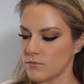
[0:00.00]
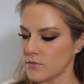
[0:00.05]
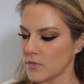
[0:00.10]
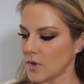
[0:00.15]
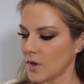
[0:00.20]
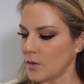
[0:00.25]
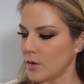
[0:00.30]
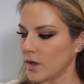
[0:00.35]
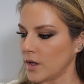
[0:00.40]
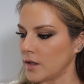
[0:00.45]

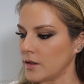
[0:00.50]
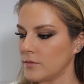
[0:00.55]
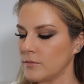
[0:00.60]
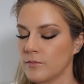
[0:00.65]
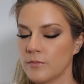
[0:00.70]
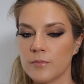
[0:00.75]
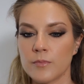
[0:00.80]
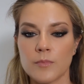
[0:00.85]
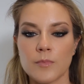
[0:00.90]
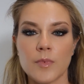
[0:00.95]
Okay,
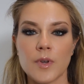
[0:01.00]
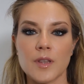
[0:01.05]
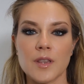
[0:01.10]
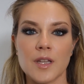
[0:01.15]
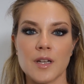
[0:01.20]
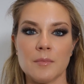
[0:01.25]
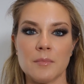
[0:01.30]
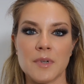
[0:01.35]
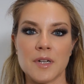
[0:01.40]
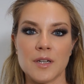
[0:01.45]
and
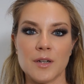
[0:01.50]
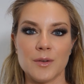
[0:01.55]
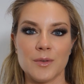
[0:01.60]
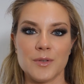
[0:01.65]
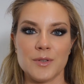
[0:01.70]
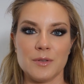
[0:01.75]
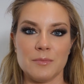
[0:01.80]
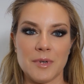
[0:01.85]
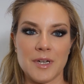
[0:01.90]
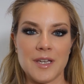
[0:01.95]
then I'm gonna go
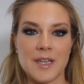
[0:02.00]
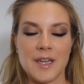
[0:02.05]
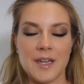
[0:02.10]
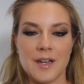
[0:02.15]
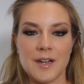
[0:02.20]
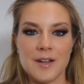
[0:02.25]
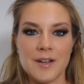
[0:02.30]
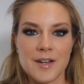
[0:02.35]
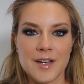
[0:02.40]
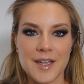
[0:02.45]
do my
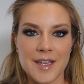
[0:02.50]
hair